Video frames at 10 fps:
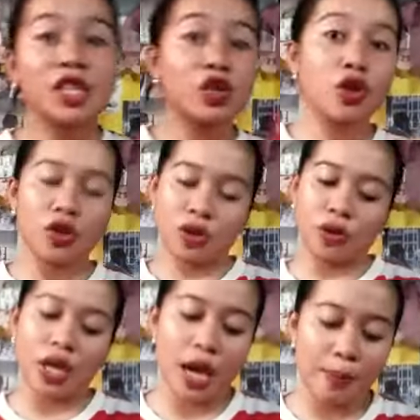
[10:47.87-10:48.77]
Nito,
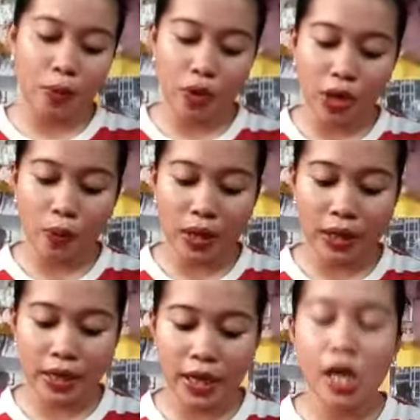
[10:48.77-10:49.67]
good gapon ng
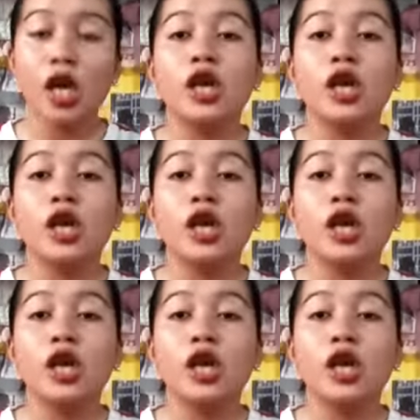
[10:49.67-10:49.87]
quality.